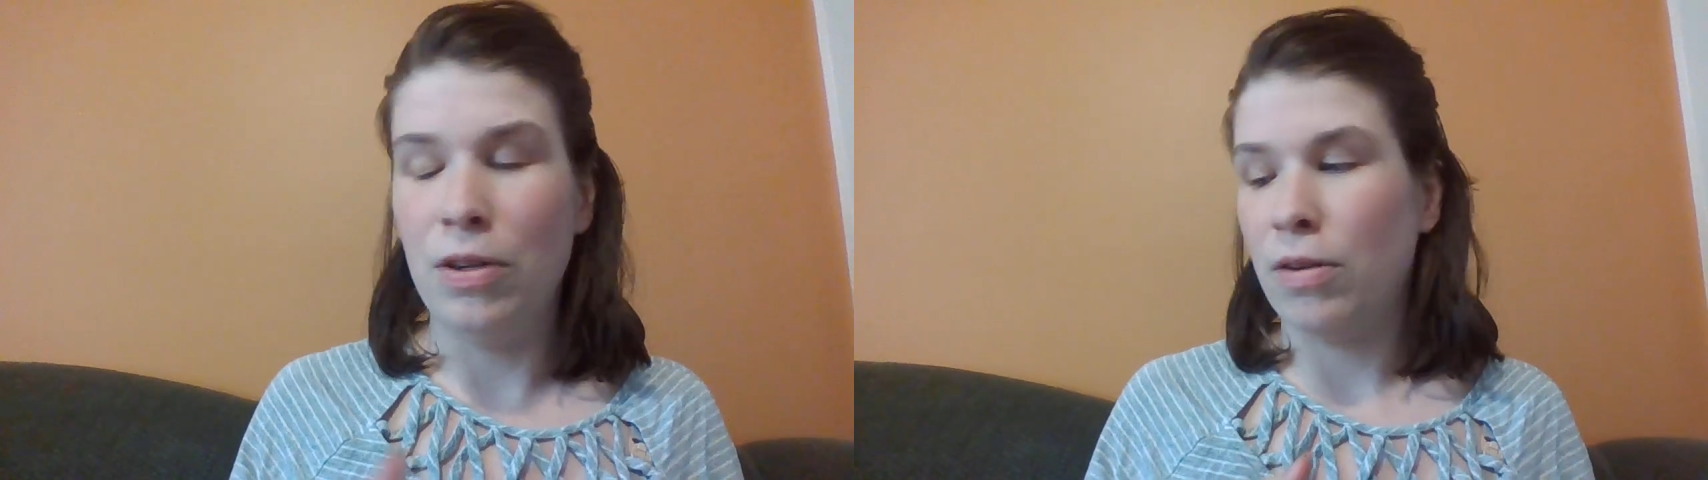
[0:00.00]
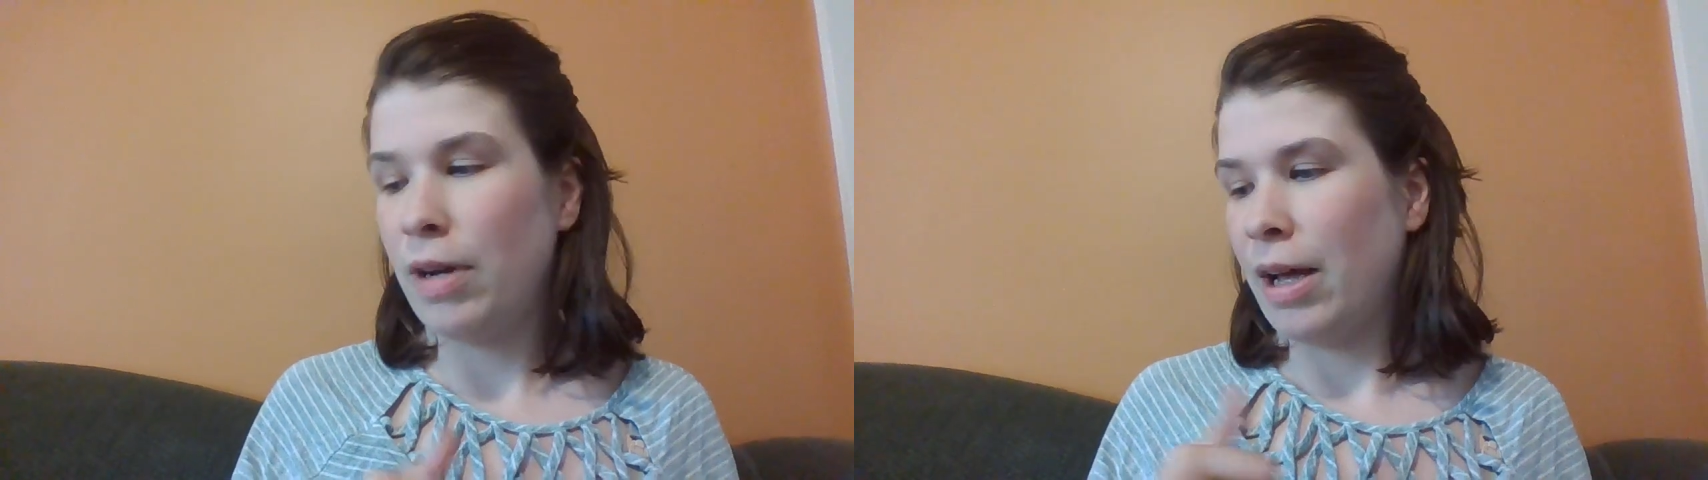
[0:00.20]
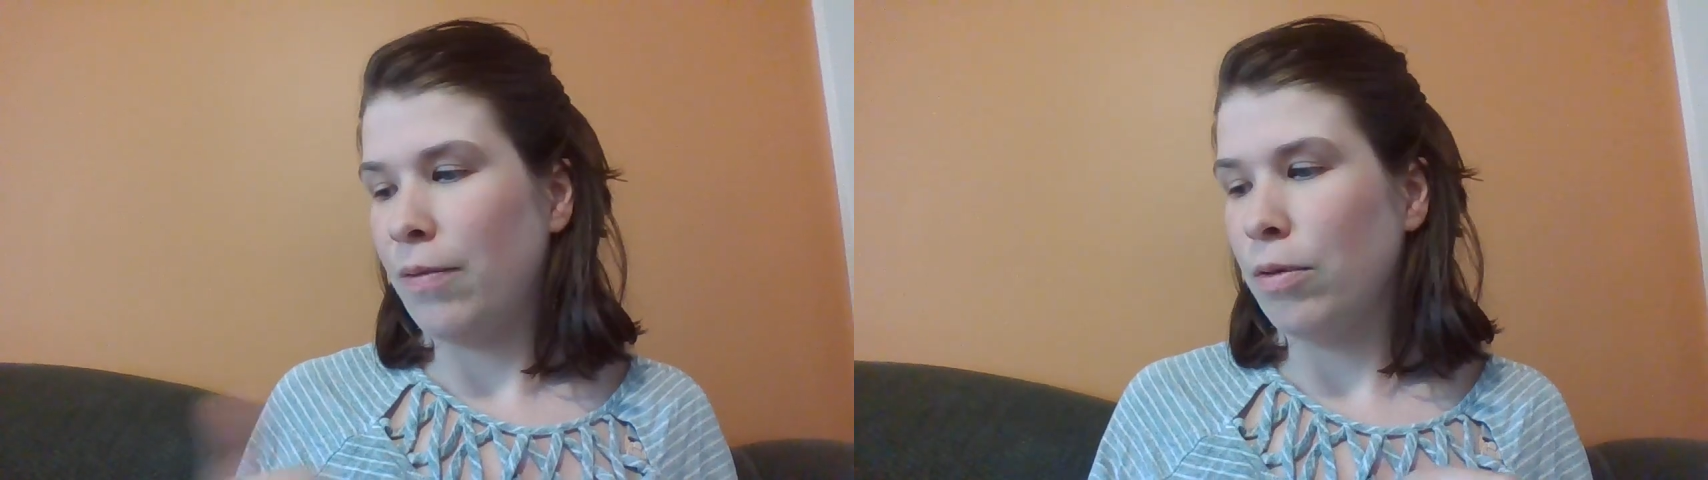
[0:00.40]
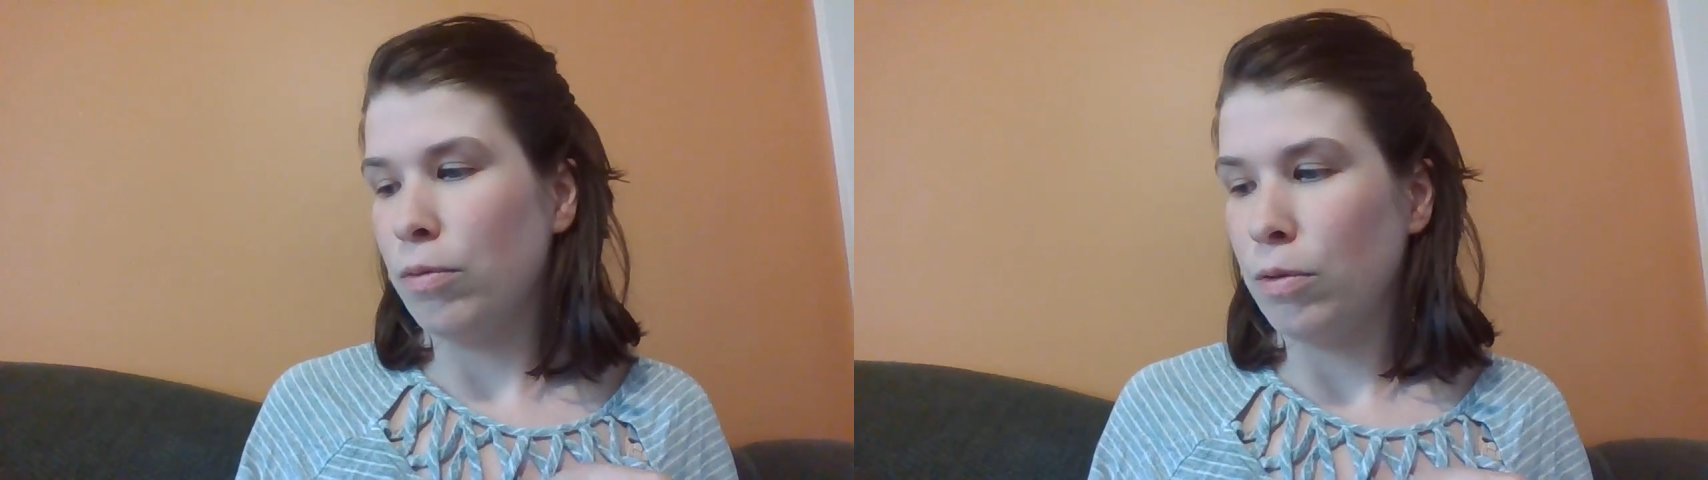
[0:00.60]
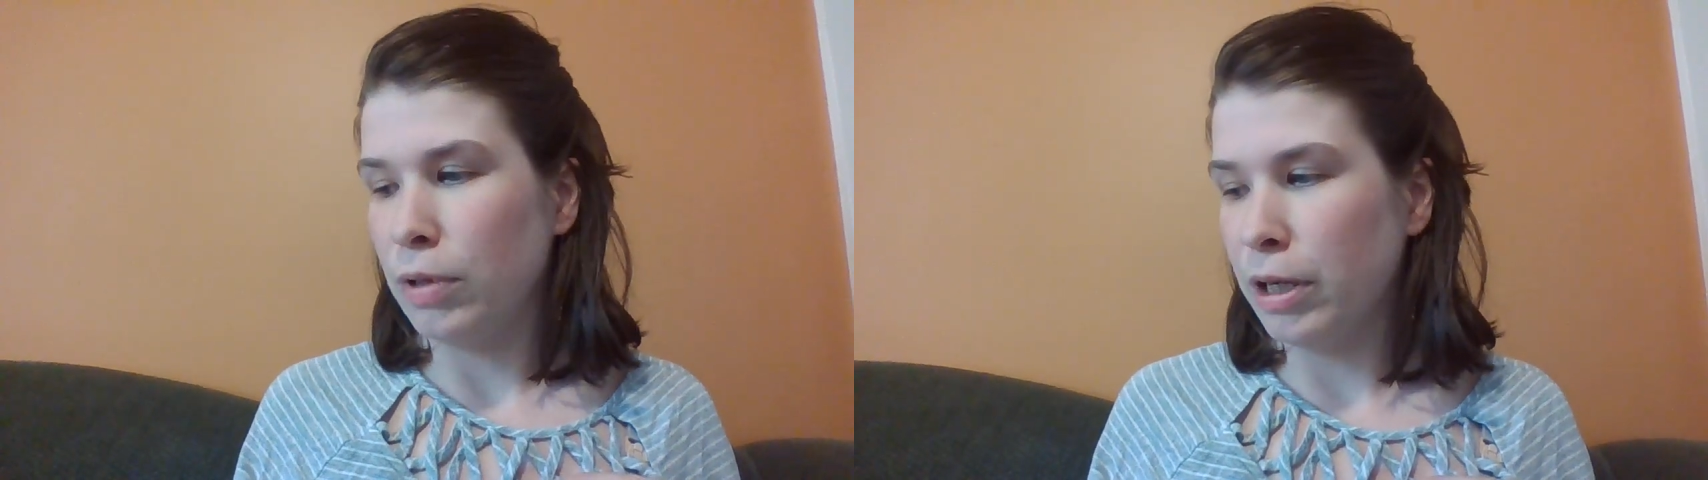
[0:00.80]
you don't have a
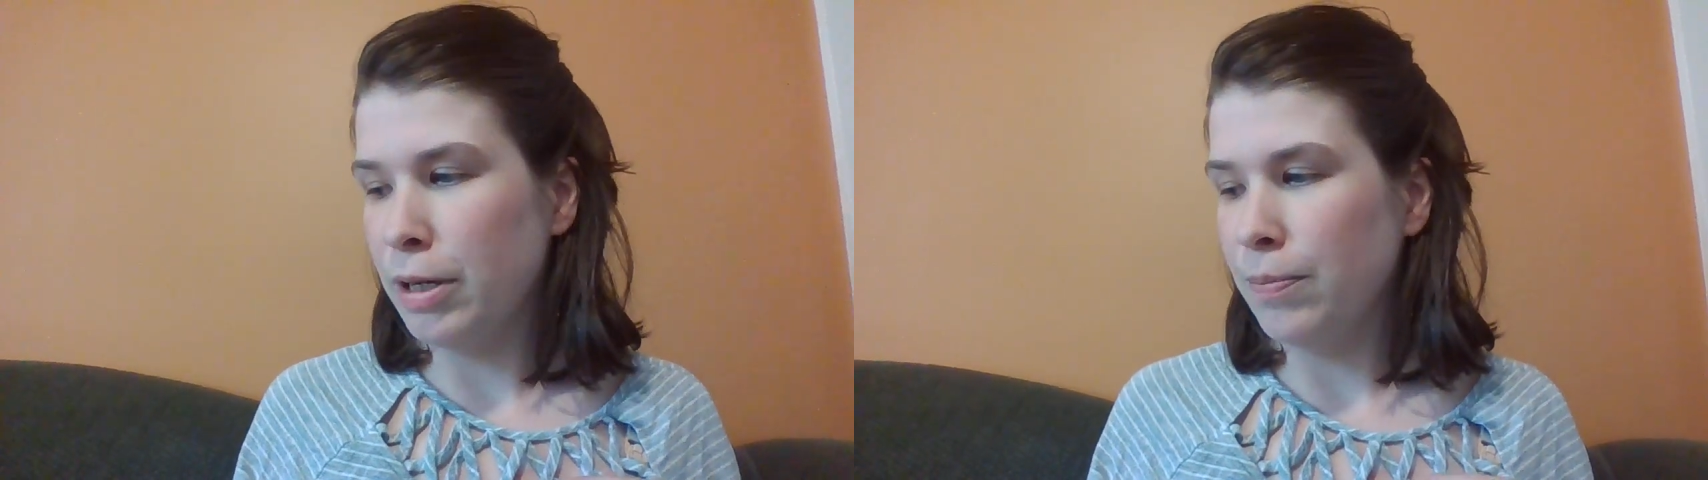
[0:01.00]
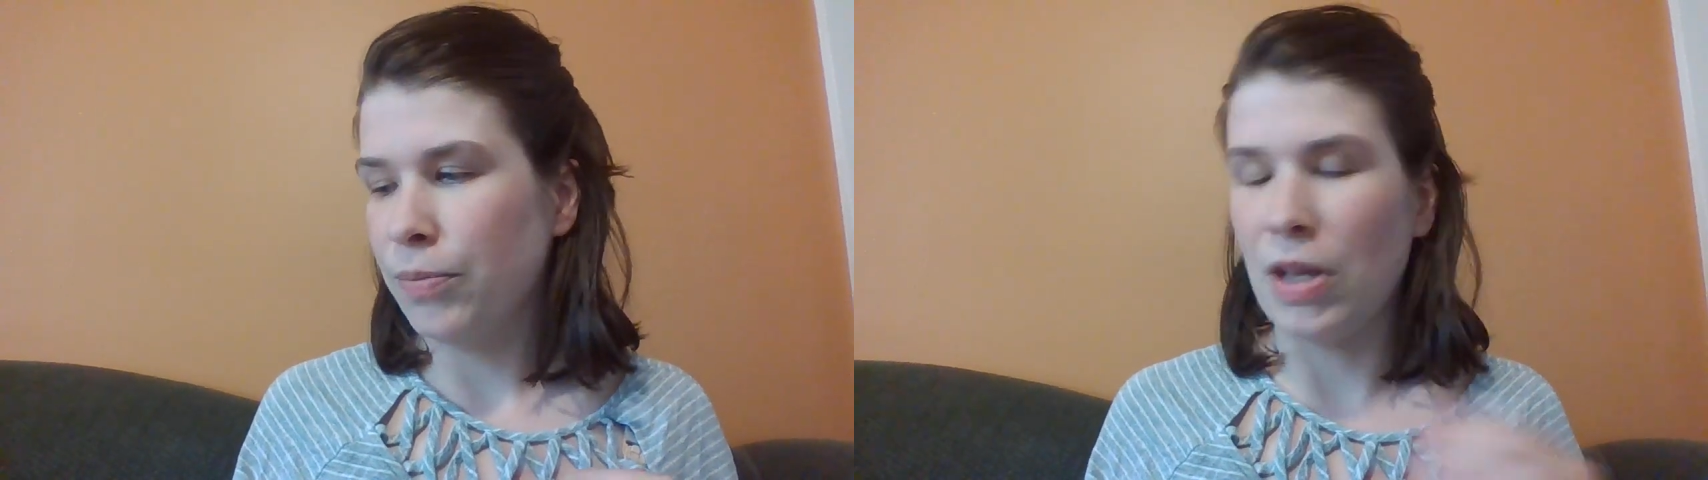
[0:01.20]
ruler,